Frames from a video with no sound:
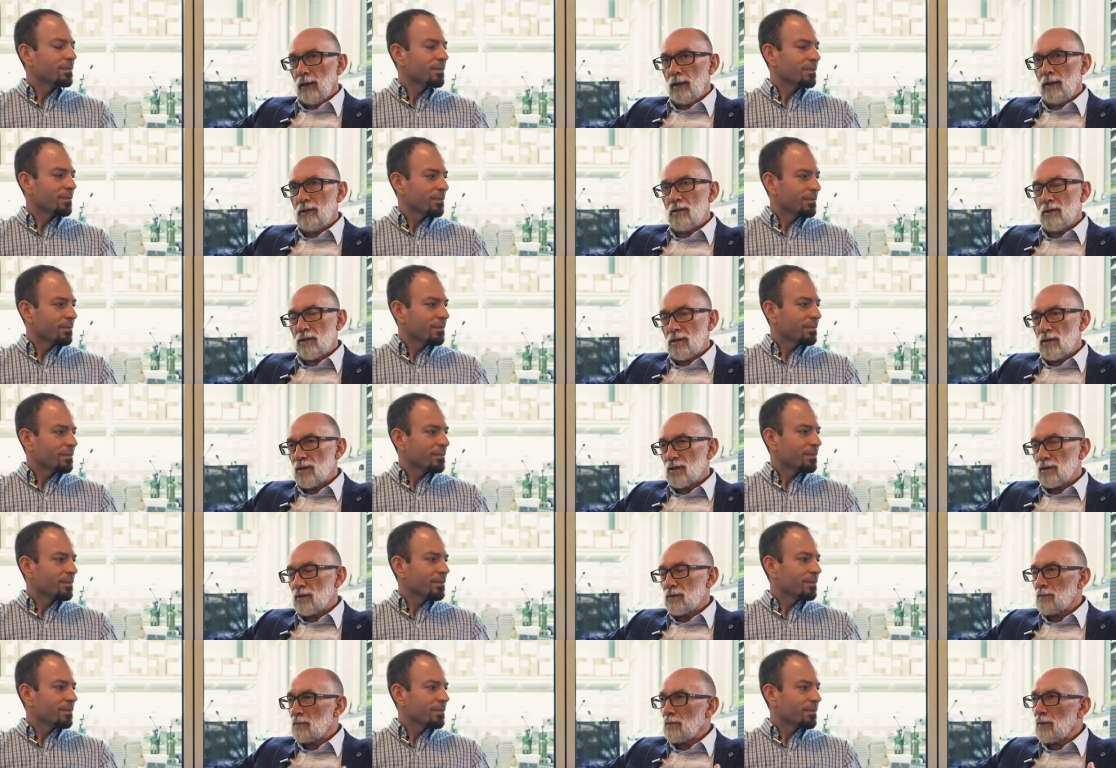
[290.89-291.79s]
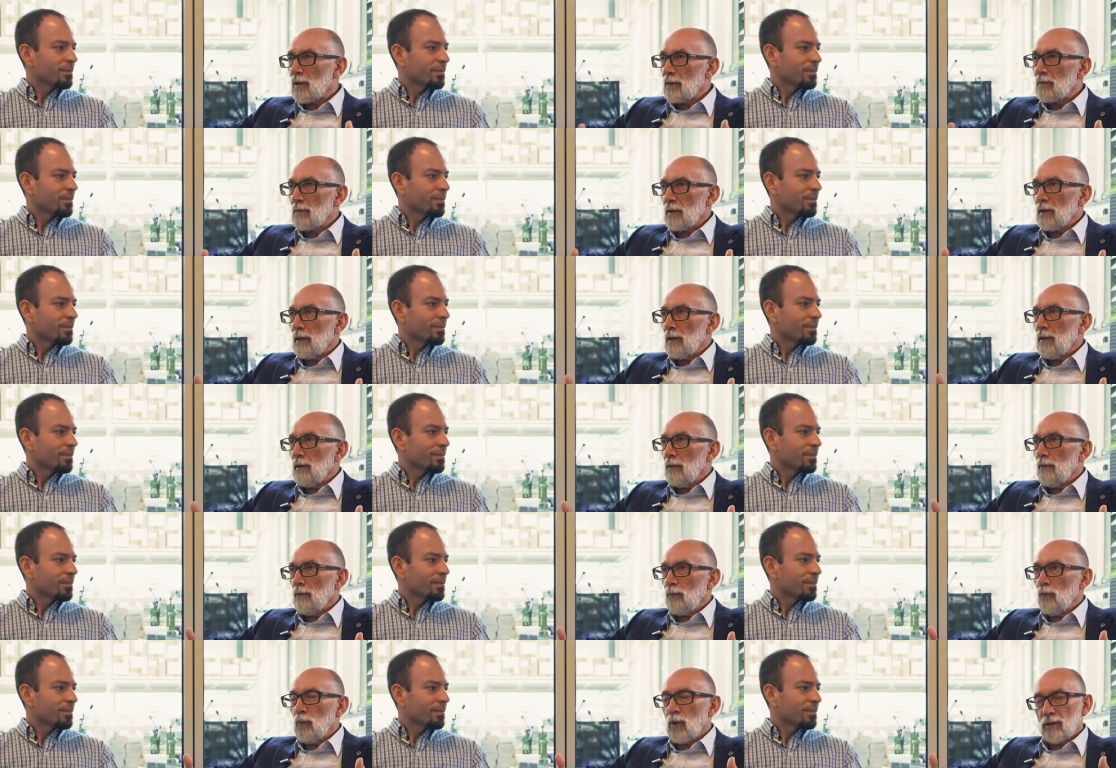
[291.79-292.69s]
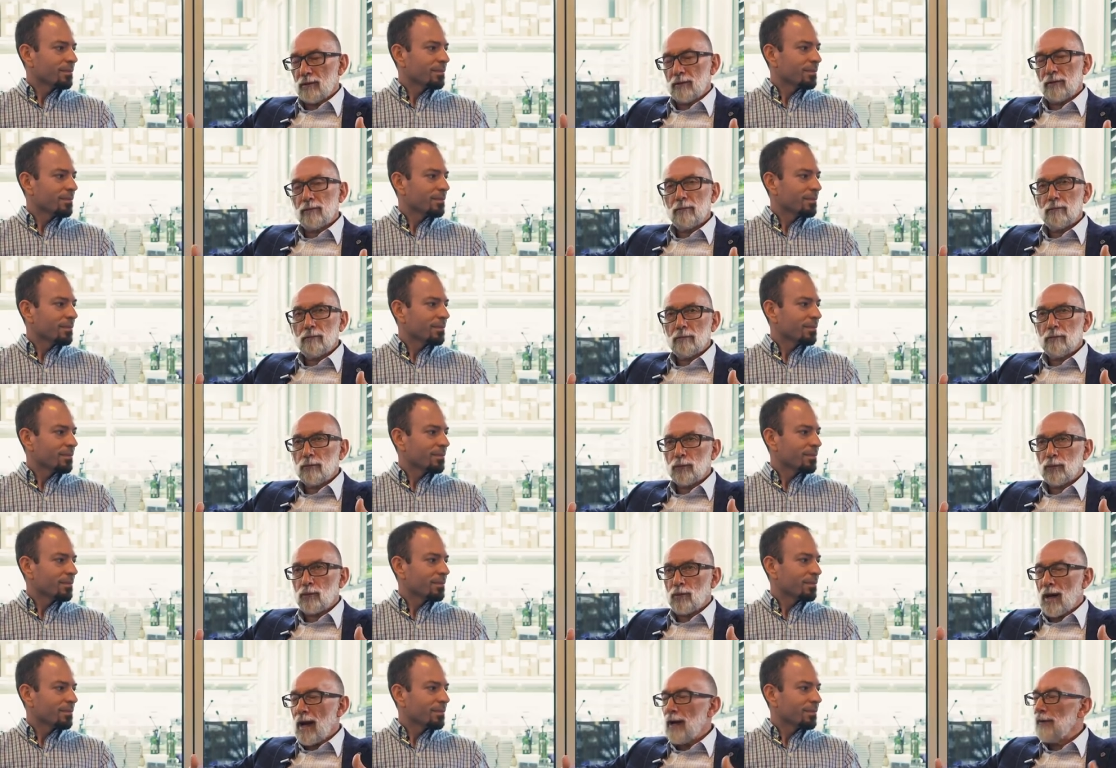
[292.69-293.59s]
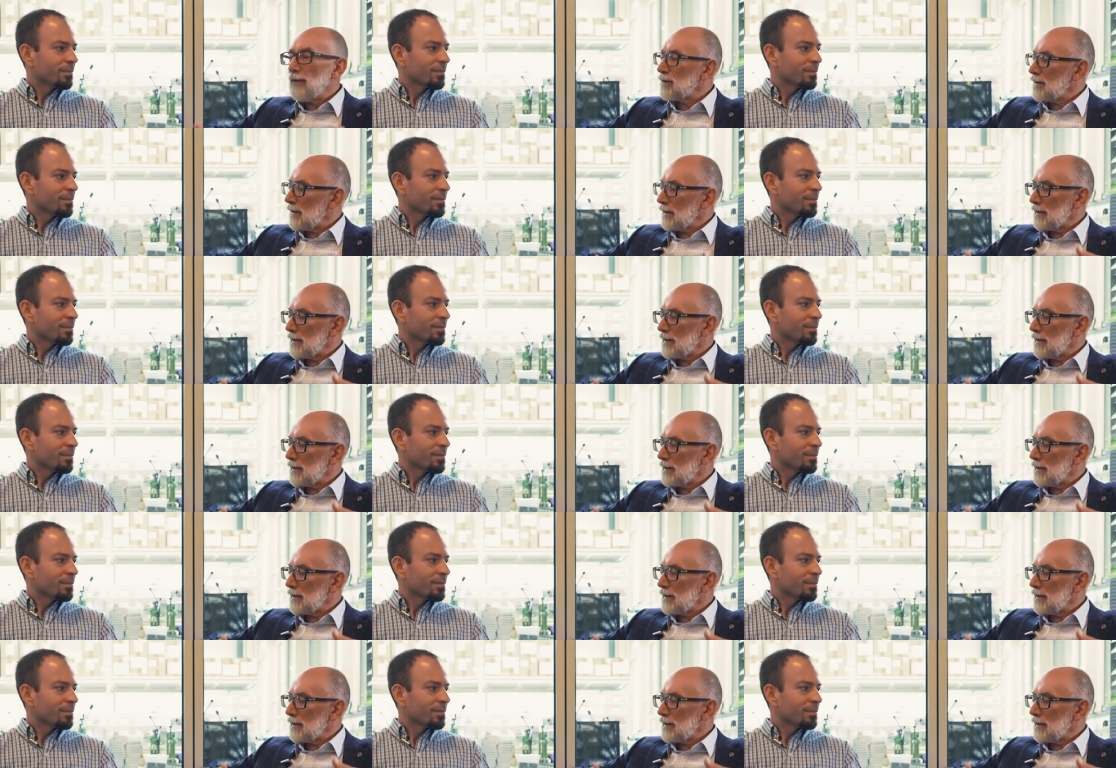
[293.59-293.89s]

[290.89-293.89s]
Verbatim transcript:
Speaker 1: And this is what drives